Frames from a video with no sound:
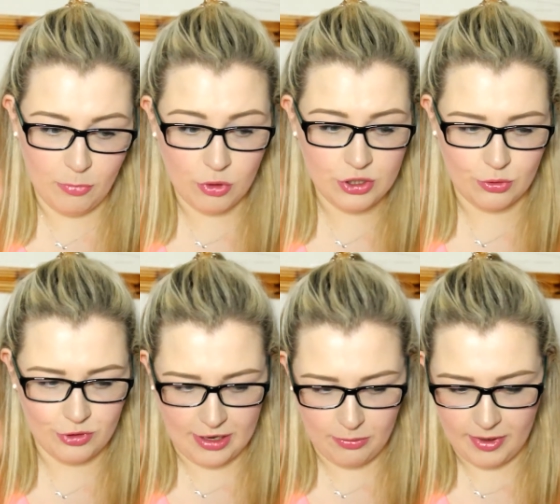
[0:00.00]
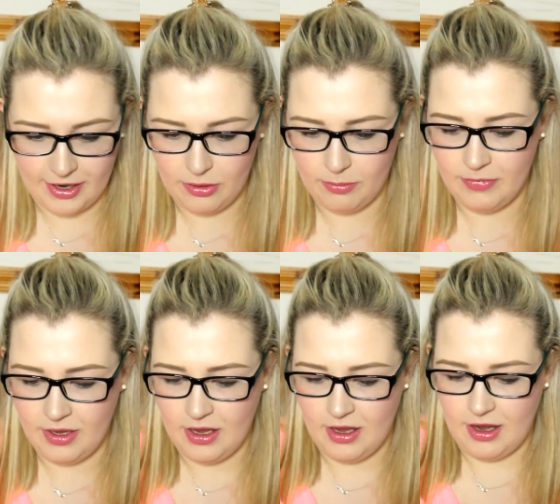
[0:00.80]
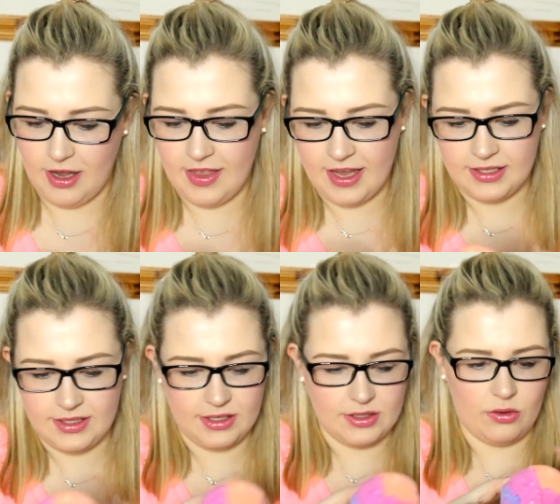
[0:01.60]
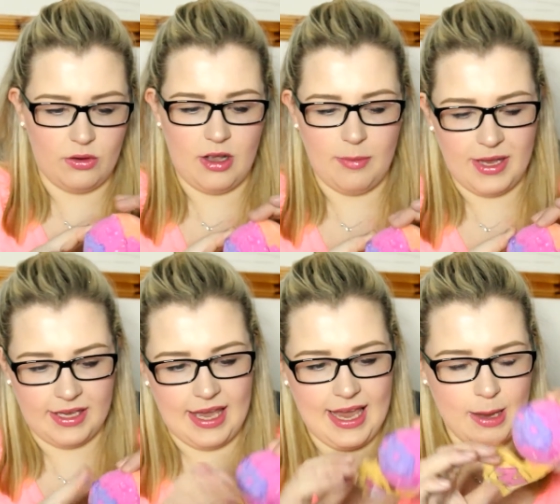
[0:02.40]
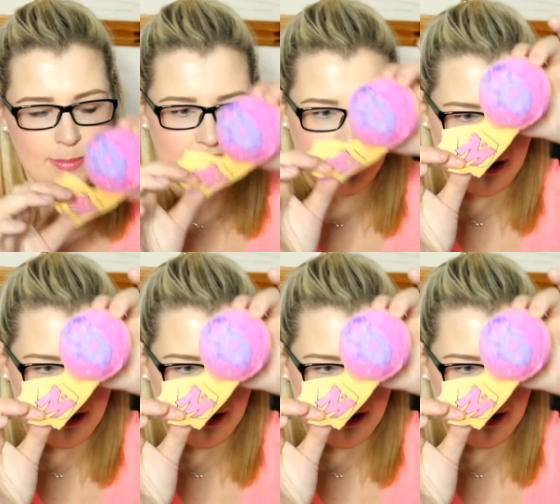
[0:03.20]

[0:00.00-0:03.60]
more so now buy them. And this has got a big M in